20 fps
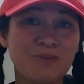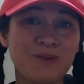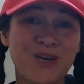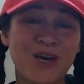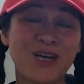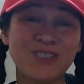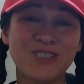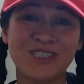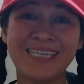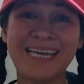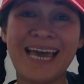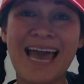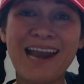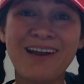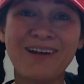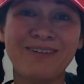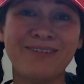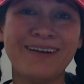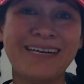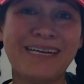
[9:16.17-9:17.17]
because she
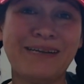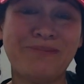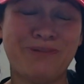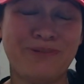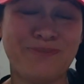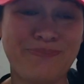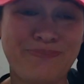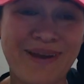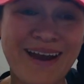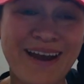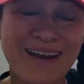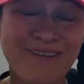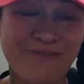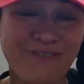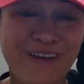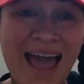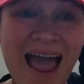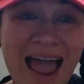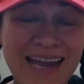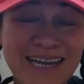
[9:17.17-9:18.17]
had already prepared
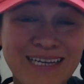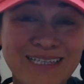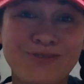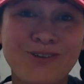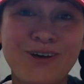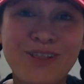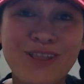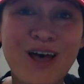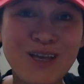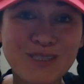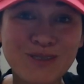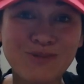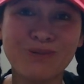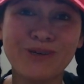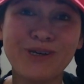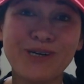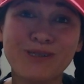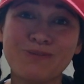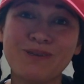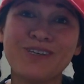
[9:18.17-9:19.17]
flyers for lost
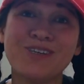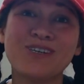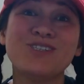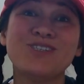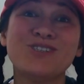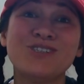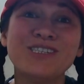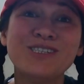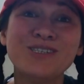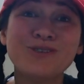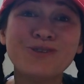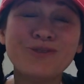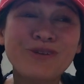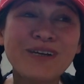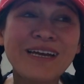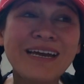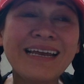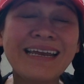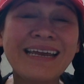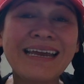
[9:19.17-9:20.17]
birds because she's
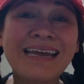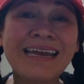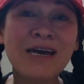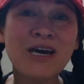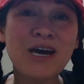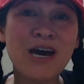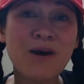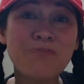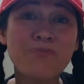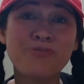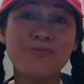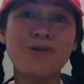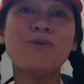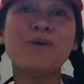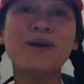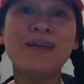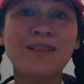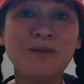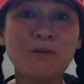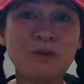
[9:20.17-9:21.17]
already a
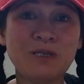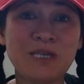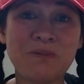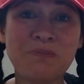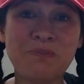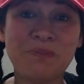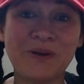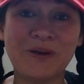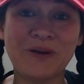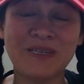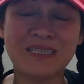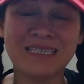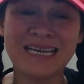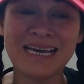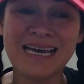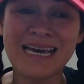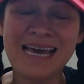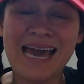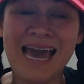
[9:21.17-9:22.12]
pro in losing birds.